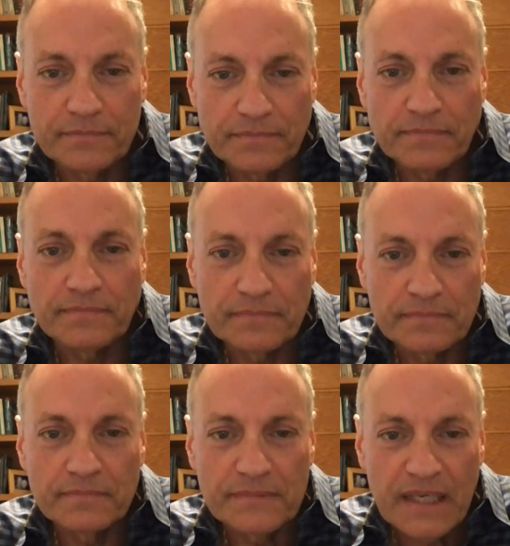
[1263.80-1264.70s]
Sorry,
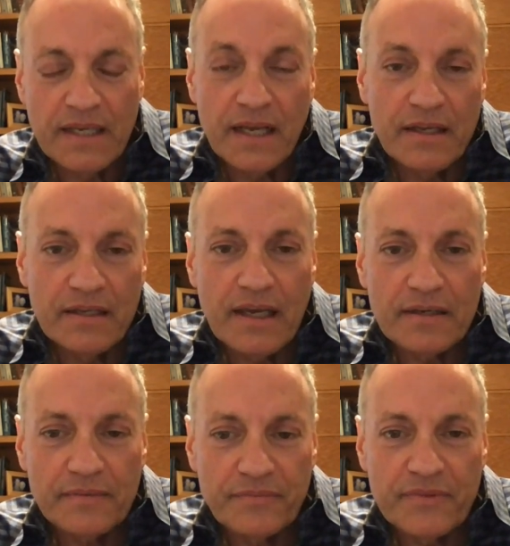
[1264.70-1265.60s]
can we predict
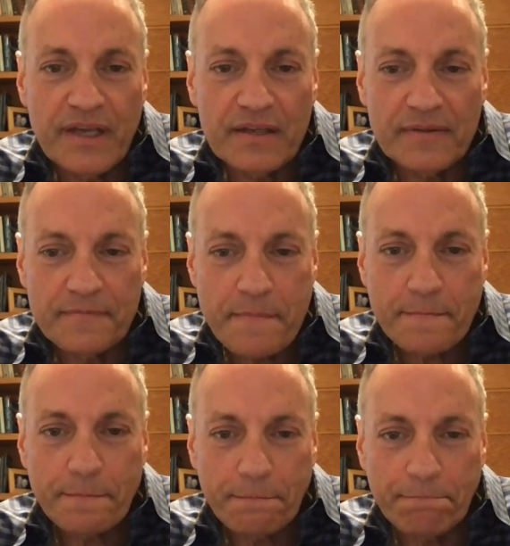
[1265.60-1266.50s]
anything from your
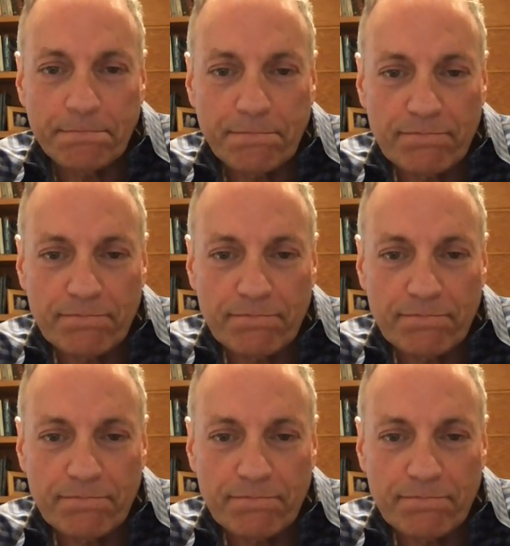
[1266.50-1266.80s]
panic index?